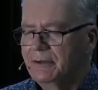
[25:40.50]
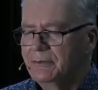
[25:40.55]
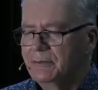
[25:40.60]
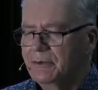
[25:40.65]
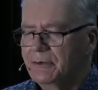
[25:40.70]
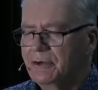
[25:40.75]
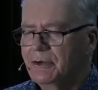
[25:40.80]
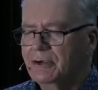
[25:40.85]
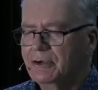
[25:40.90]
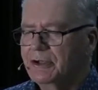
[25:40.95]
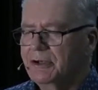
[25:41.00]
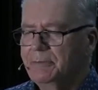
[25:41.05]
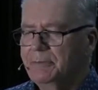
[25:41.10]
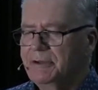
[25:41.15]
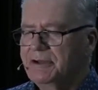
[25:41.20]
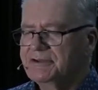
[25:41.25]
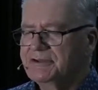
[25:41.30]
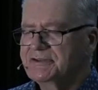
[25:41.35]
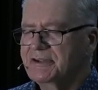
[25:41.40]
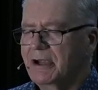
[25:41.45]
We're not going to be
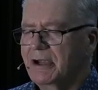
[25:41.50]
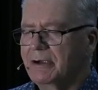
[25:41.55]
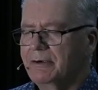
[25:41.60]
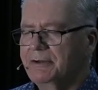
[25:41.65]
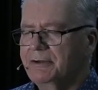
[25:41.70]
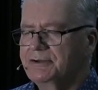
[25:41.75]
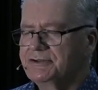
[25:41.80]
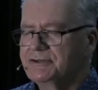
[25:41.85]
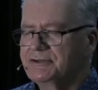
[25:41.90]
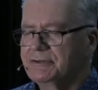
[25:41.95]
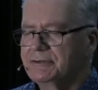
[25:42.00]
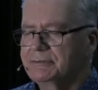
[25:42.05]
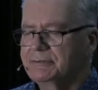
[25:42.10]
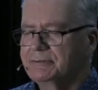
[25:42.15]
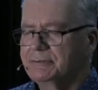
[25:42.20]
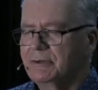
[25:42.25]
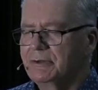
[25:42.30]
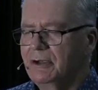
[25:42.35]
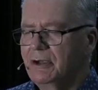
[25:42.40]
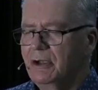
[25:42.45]
discouraged.
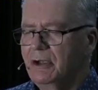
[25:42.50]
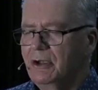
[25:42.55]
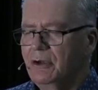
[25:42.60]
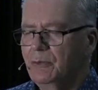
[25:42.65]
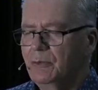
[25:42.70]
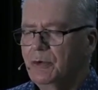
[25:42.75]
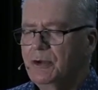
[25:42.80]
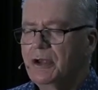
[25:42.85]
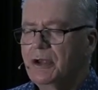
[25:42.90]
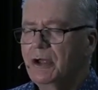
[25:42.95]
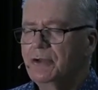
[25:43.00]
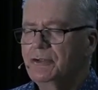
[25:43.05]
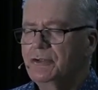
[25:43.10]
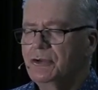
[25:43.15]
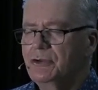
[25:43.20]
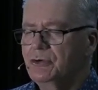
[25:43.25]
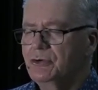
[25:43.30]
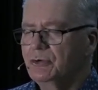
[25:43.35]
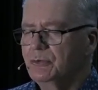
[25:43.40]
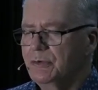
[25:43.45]
We know
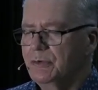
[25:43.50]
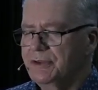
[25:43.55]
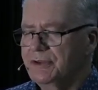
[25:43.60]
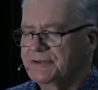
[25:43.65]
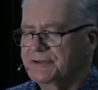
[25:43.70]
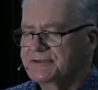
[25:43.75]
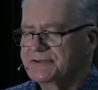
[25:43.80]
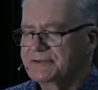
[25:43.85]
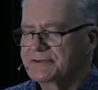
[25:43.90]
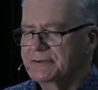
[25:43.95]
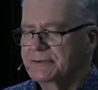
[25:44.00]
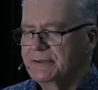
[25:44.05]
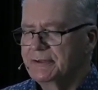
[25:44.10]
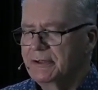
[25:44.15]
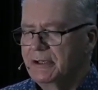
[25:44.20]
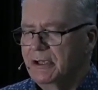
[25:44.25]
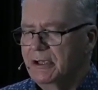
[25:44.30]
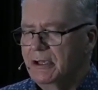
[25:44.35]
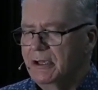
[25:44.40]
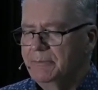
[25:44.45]
that you're with us.
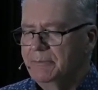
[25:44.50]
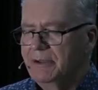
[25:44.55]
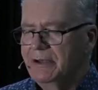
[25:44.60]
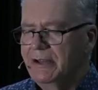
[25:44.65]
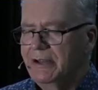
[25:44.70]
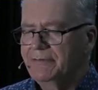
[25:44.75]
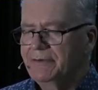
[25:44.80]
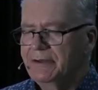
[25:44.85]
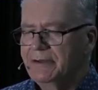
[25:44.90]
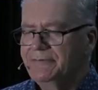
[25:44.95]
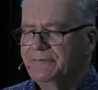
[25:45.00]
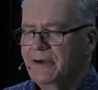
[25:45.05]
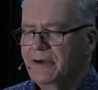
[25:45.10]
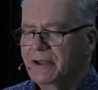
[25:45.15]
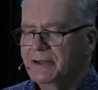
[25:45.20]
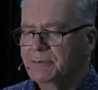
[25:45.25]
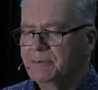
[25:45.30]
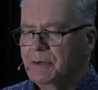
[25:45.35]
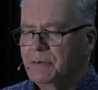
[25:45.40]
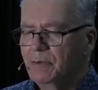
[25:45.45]
But Heavenly
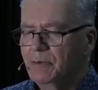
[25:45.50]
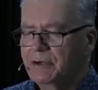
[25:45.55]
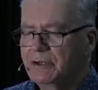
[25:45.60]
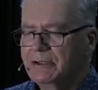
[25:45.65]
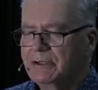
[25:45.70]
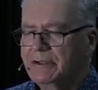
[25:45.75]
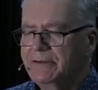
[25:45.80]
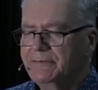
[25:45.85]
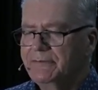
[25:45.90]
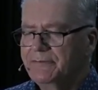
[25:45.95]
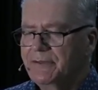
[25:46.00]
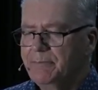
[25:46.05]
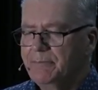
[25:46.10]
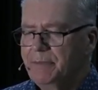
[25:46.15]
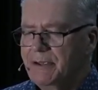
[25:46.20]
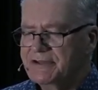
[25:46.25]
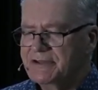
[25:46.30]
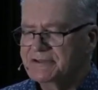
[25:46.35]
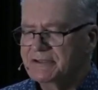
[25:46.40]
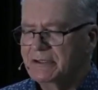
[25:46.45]
Father, we want to live the
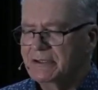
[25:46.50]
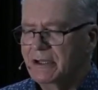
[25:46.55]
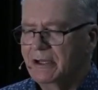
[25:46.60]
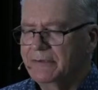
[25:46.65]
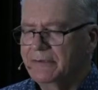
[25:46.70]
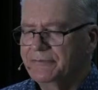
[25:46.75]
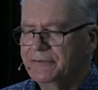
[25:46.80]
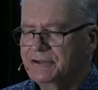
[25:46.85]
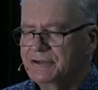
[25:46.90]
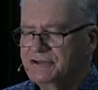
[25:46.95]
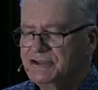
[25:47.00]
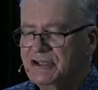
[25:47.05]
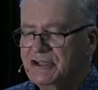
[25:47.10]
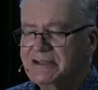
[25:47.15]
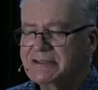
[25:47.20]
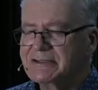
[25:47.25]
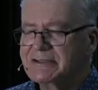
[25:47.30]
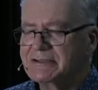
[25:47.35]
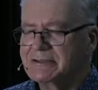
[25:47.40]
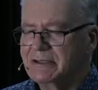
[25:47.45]
best life, the
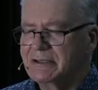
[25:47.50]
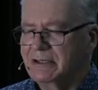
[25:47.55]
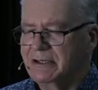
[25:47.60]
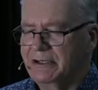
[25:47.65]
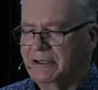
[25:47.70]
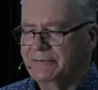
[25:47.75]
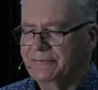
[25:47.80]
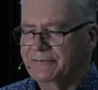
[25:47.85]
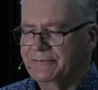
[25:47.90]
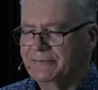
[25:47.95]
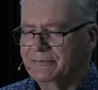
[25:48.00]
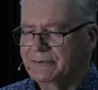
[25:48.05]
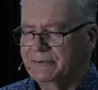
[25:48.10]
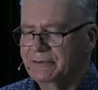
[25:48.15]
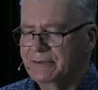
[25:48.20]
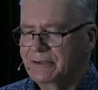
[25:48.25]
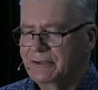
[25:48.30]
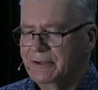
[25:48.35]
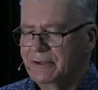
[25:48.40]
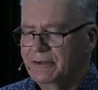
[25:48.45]
Jesus life,
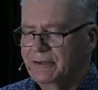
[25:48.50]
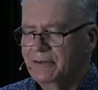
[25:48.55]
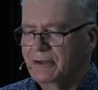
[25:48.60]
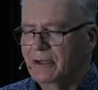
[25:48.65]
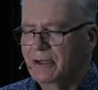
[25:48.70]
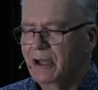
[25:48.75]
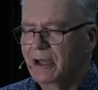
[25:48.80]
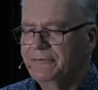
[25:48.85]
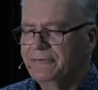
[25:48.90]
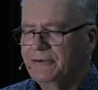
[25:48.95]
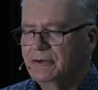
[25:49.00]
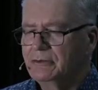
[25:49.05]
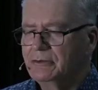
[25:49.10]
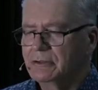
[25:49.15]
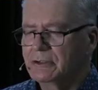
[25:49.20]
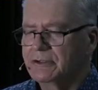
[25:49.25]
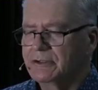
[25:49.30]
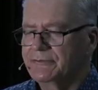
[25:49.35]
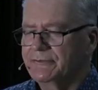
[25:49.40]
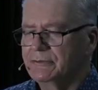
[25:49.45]
the life in
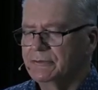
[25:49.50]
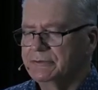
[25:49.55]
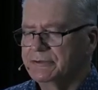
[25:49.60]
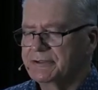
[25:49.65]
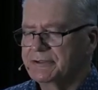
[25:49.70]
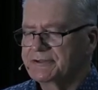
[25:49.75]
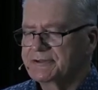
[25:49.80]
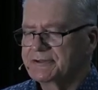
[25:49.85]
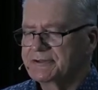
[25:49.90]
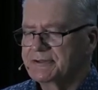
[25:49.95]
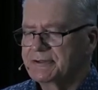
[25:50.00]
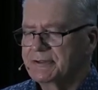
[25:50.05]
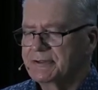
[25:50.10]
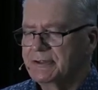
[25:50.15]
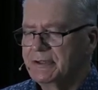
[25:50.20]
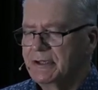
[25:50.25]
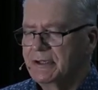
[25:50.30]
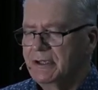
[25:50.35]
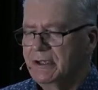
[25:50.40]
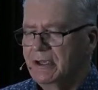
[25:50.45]
all its fullness.
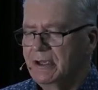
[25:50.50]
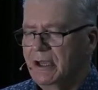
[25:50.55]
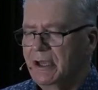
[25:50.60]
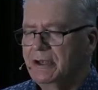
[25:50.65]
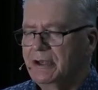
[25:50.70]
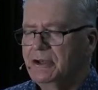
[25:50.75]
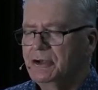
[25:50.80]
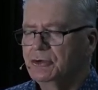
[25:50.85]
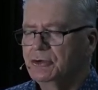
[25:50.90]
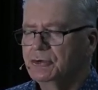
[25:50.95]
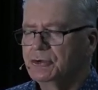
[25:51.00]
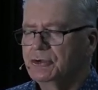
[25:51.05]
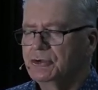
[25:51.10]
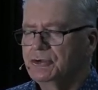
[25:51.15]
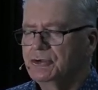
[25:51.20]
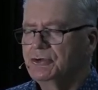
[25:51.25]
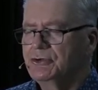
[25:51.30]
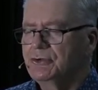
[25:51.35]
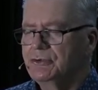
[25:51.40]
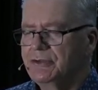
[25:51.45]
And in order
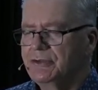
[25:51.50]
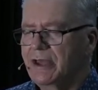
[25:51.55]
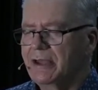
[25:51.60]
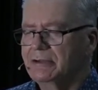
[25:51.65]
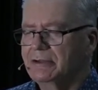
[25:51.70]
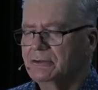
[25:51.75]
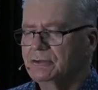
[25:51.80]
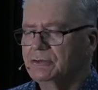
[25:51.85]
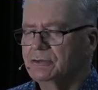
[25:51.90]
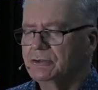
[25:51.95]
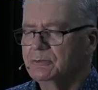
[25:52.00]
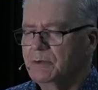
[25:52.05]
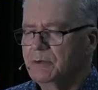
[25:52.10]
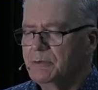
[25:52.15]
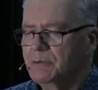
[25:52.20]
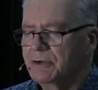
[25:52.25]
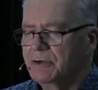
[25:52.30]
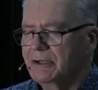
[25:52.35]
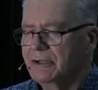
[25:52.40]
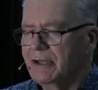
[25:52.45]
to do that, Lord, we
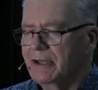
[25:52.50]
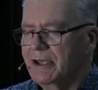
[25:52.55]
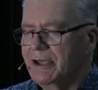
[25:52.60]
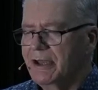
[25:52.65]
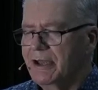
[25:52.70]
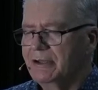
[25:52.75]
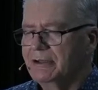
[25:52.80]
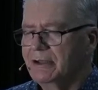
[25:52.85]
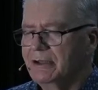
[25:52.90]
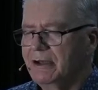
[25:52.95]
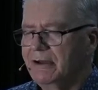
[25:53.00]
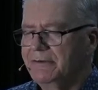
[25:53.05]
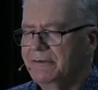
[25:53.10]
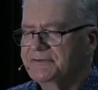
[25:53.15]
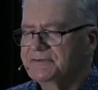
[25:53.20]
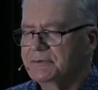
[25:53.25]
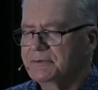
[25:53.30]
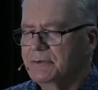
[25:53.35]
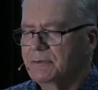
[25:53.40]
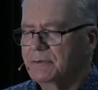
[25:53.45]
want to lay our
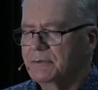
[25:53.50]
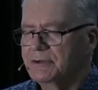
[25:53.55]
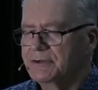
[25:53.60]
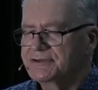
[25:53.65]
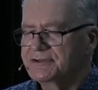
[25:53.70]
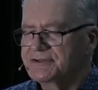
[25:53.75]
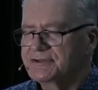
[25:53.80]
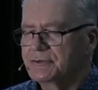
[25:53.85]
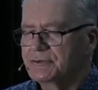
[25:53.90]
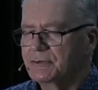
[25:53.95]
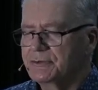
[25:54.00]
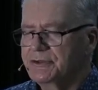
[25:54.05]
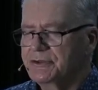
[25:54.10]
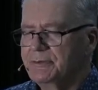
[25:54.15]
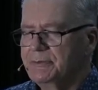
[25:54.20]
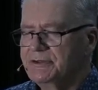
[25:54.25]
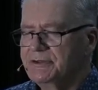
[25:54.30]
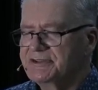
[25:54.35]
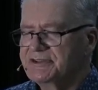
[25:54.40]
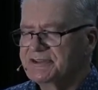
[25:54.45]
lives, we want to sort
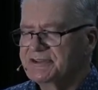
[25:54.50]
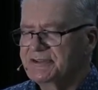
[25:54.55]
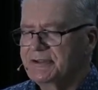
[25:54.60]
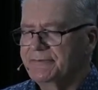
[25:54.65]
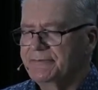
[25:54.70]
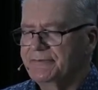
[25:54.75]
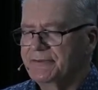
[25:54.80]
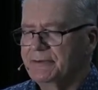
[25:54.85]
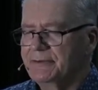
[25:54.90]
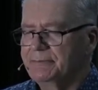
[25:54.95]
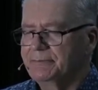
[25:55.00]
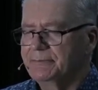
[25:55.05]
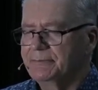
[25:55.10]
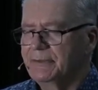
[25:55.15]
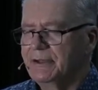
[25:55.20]
them and sift them